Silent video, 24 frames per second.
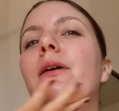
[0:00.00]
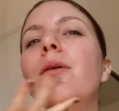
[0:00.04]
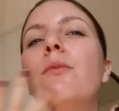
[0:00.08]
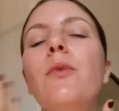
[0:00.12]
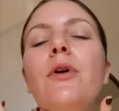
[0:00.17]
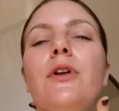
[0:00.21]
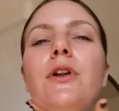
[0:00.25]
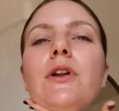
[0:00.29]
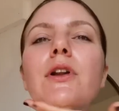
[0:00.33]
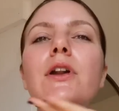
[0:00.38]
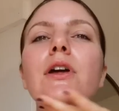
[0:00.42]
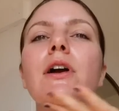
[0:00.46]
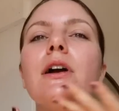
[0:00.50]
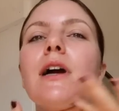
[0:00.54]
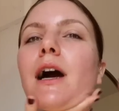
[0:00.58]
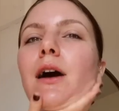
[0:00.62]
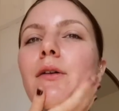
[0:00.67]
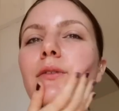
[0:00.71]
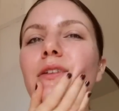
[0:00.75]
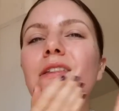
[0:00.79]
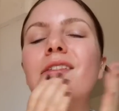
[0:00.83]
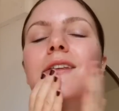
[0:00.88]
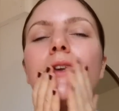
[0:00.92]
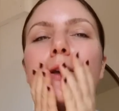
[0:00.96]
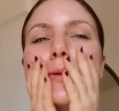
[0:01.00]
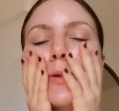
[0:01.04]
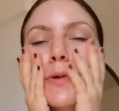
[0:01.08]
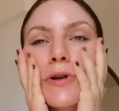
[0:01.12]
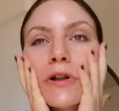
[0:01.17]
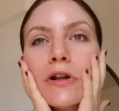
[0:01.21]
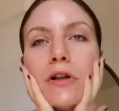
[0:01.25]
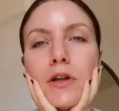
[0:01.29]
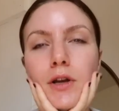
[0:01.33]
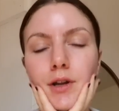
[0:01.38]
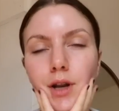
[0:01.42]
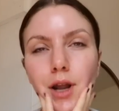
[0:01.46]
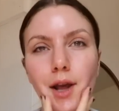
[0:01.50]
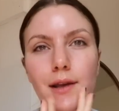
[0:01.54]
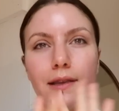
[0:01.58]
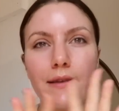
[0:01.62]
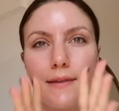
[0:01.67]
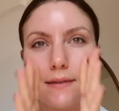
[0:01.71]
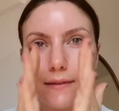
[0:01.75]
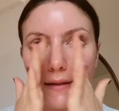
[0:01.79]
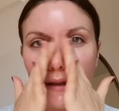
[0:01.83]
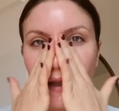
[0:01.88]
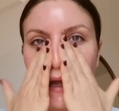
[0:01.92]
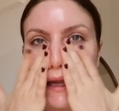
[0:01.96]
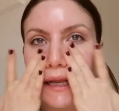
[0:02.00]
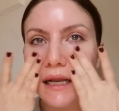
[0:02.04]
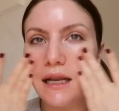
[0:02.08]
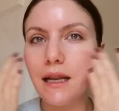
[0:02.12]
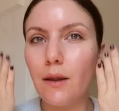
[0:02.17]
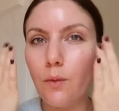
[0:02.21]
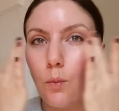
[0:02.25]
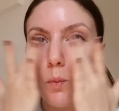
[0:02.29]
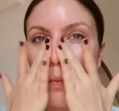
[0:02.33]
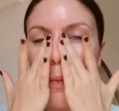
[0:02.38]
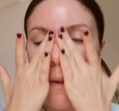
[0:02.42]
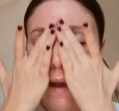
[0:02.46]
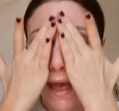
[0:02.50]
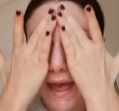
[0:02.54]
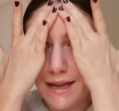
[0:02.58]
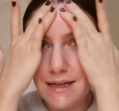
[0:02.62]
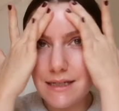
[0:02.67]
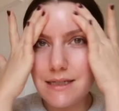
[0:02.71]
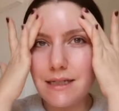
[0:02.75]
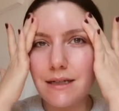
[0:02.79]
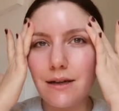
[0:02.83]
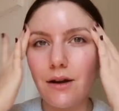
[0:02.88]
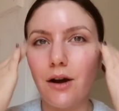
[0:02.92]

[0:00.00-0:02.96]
I want to look. I always think you want to look like slightly wet